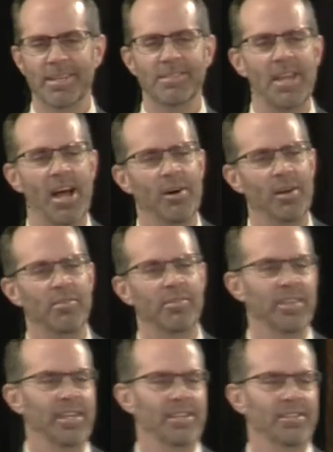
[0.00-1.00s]
because now I've
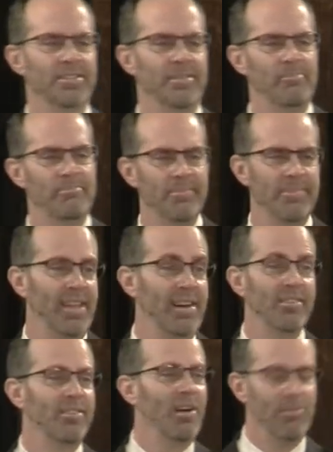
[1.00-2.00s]
seen
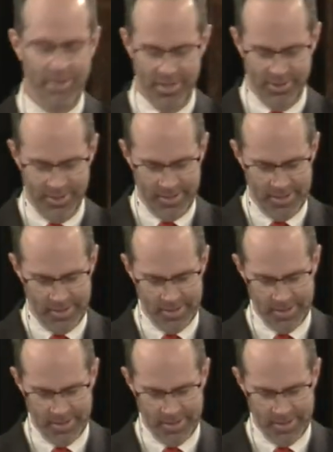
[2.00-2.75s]
thy salvation.